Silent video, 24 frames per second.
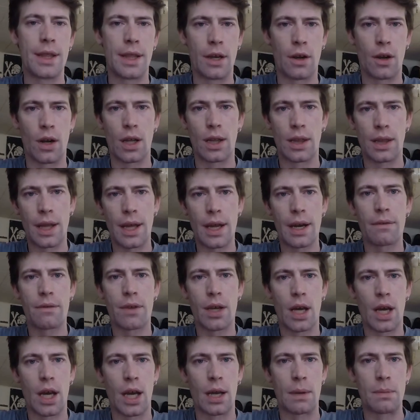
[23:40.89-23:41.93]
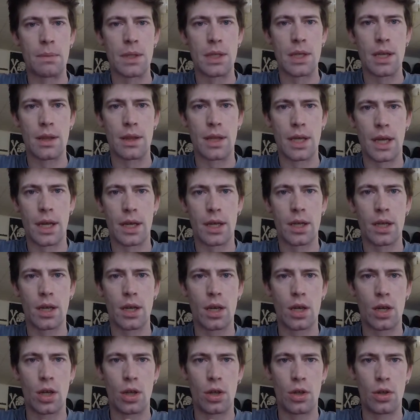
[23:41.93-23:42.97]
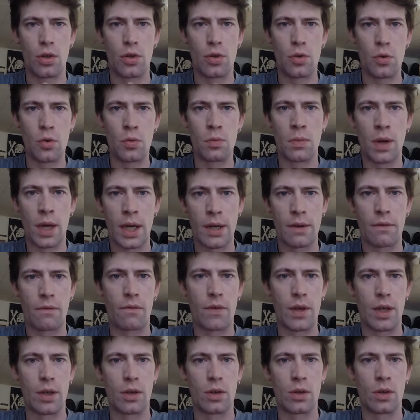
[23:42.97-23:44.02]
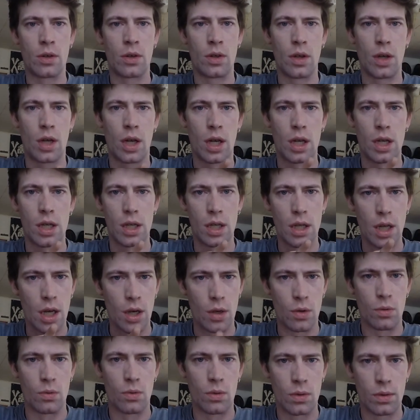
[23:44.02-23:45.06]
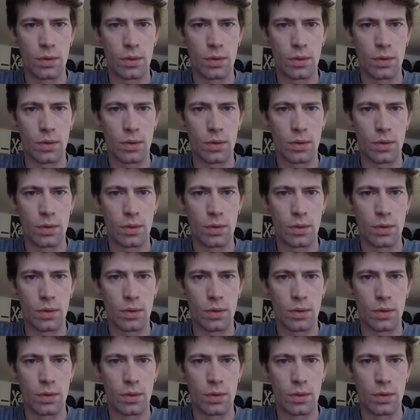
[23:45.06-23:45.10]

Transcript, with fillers: there are a lot of times that you might feel alone.